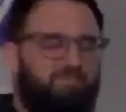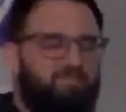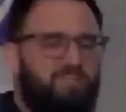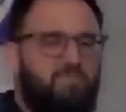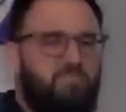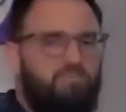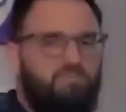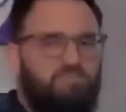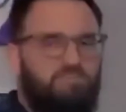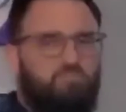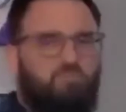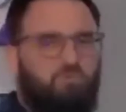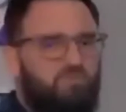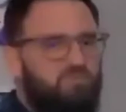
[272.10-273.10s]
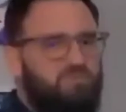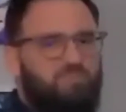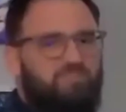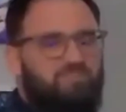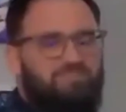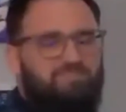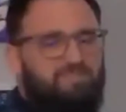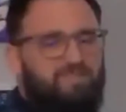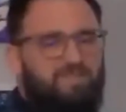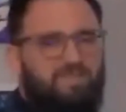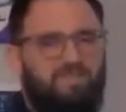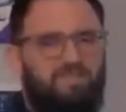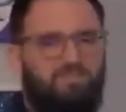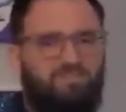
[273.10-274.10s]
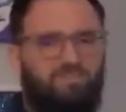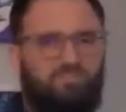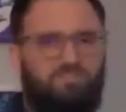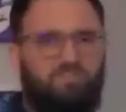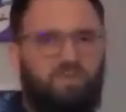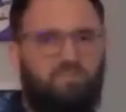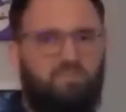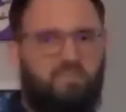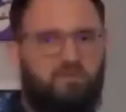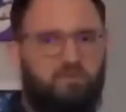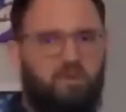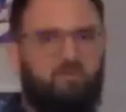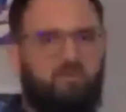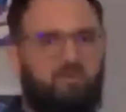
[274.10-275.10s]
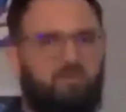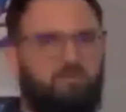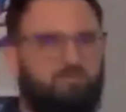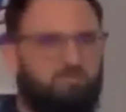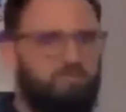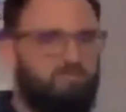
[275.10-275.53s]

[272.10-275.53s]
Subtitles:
the evidence supports that it's just not there right now.